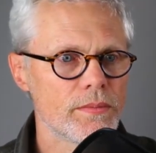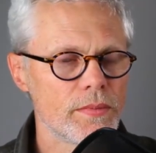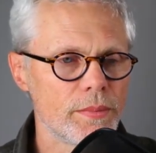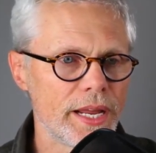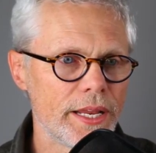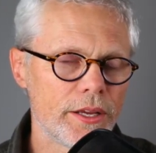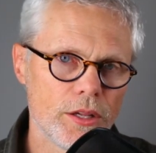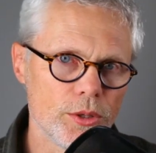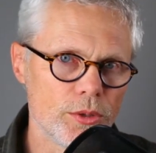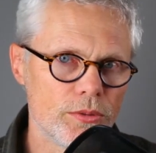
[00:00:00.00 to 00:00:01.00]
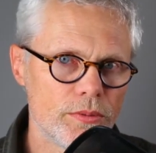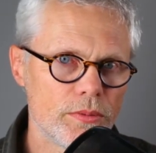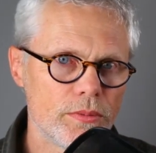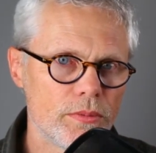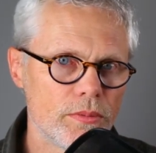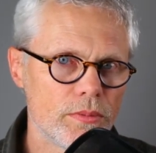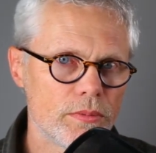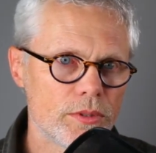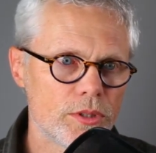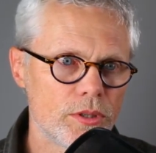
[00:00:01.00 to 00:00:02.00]
It might include
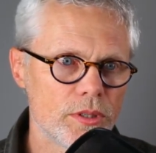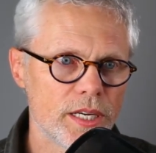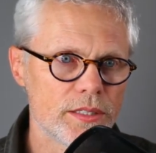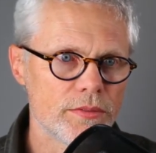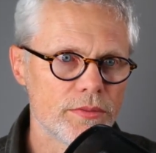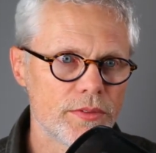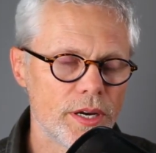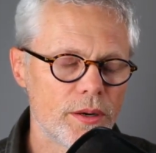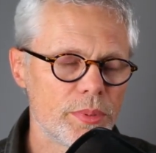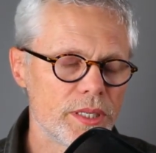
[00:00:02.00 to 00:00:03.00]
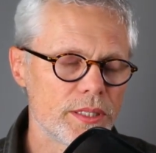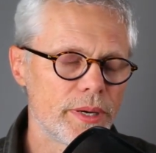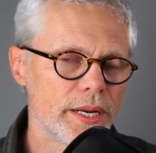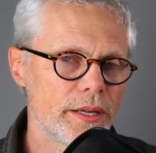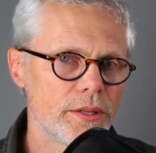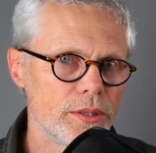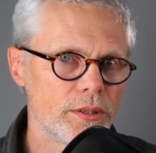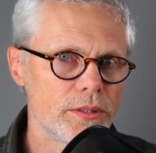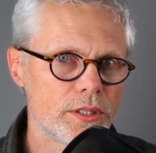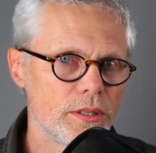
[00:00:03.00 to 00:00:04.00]
certain kinds of therapies, it might
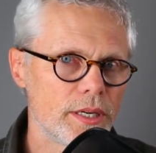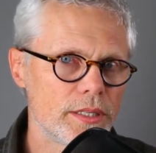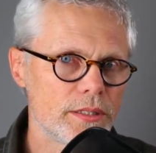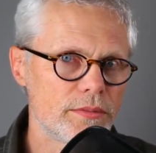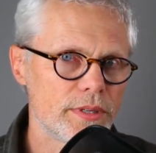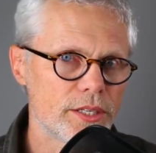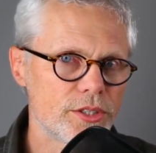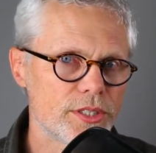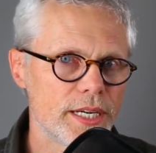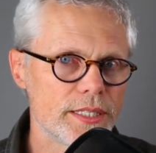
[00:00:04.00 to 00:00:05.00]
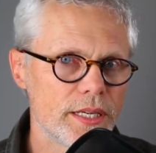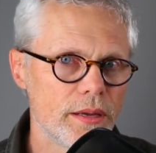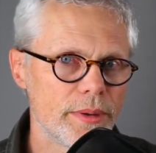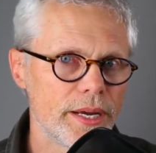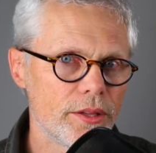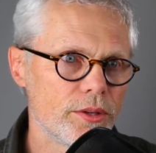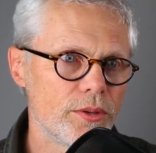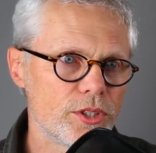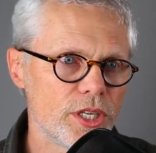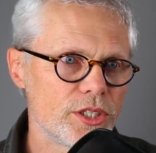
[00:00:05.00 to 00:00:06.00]
include certain kinds of exercising, it might
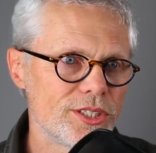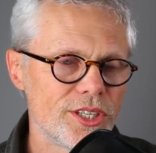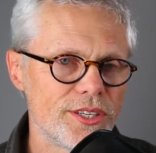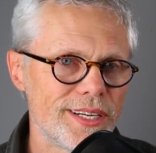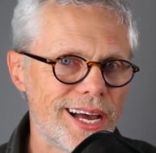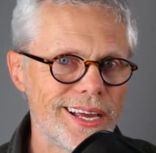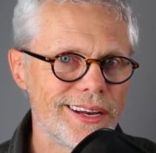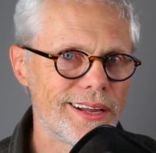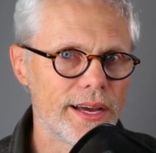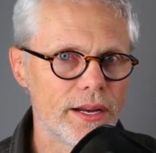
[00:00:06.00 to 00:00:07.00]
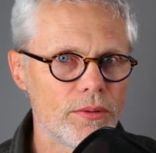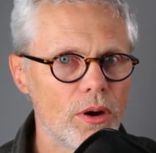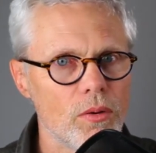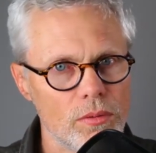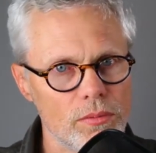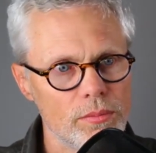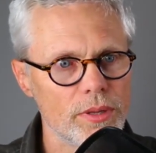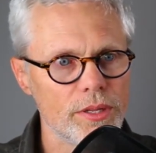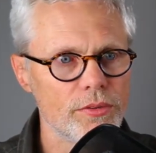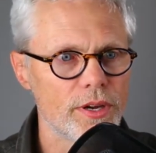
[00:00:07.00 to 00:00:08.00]
include changes to your diet. I don't know,
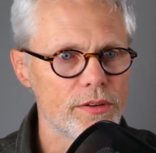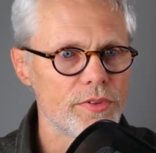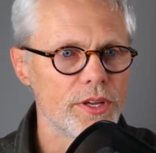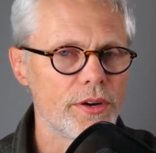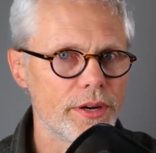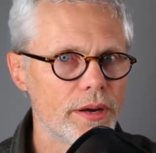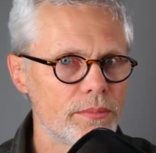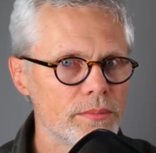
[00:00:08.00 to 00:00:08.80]
but you've got to figure it out.